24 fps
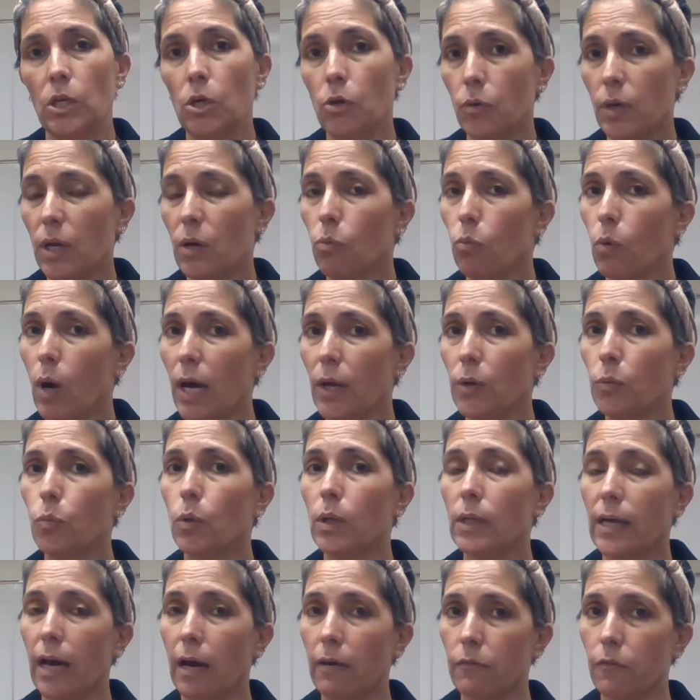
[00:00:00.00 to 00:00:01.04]
Unit 1
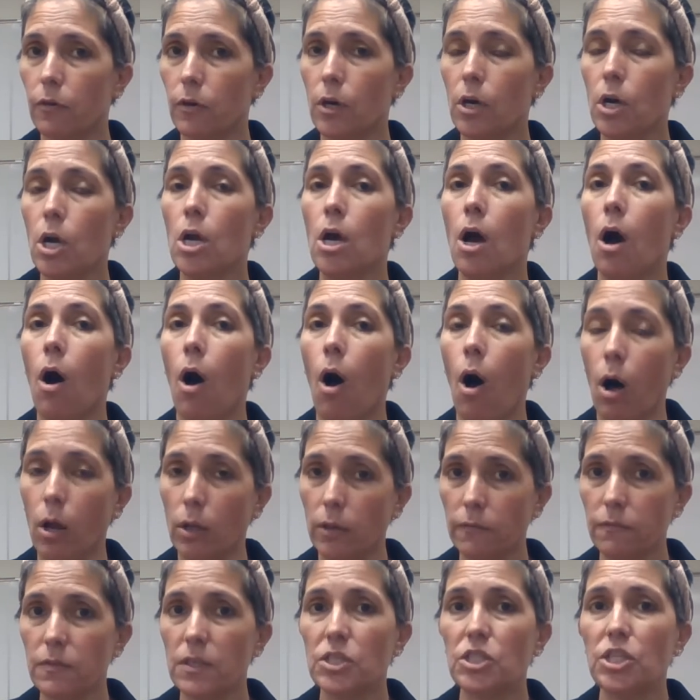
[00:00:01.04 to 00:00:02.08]
will cover
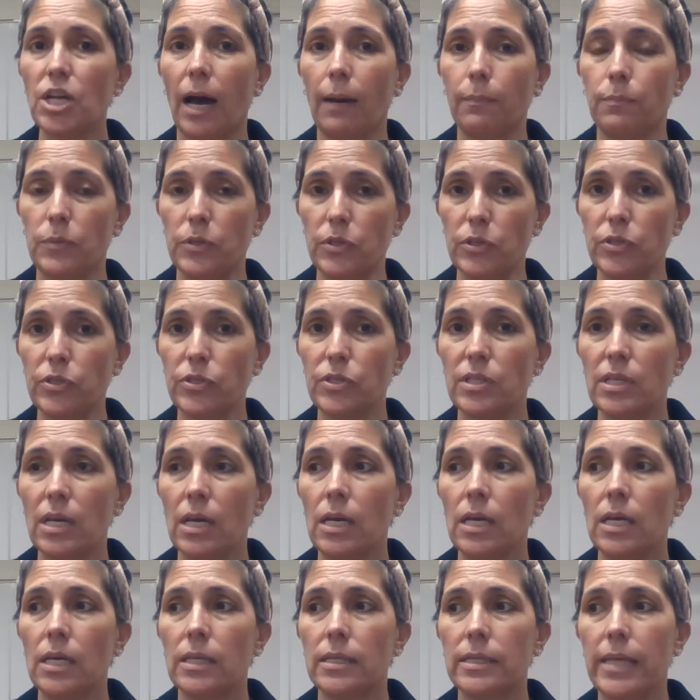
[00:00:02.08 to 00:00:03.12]
all of the chapters
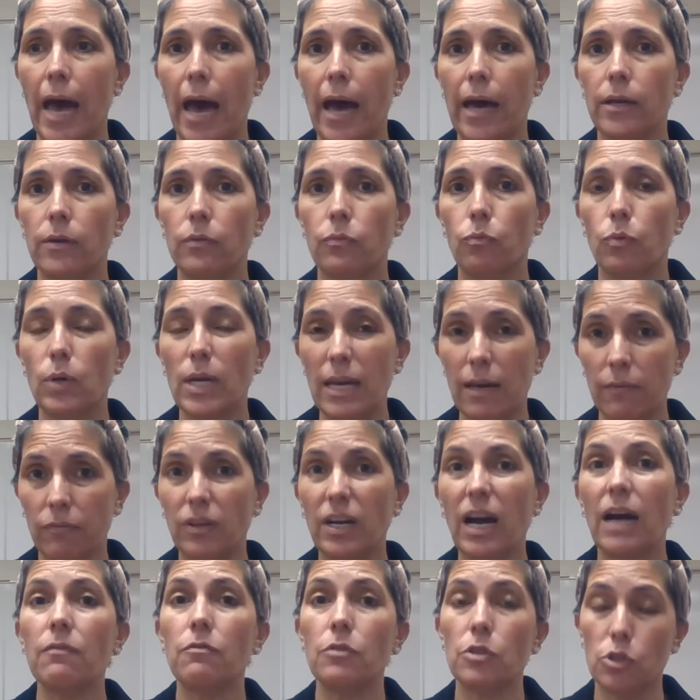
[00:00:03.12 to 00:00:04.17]
that we
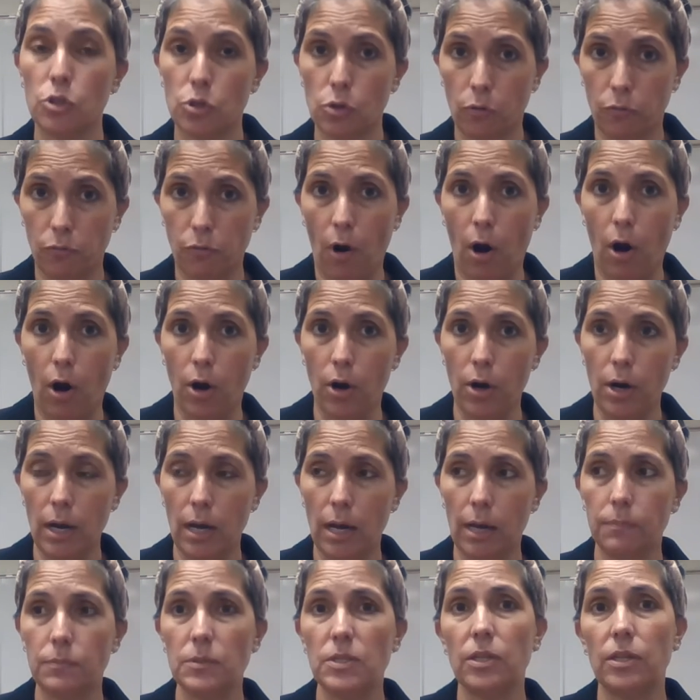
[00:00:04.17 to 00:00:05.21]
have covered so far
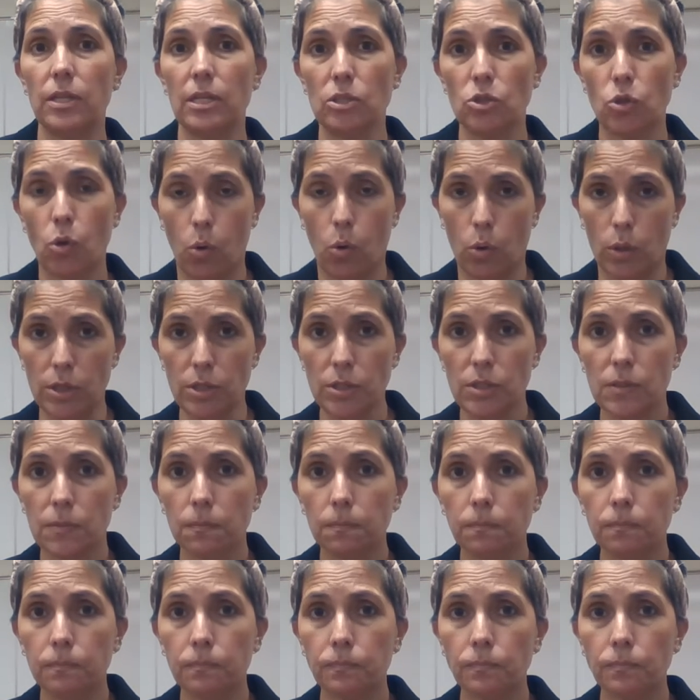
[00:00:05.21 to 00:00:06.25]
up to this course.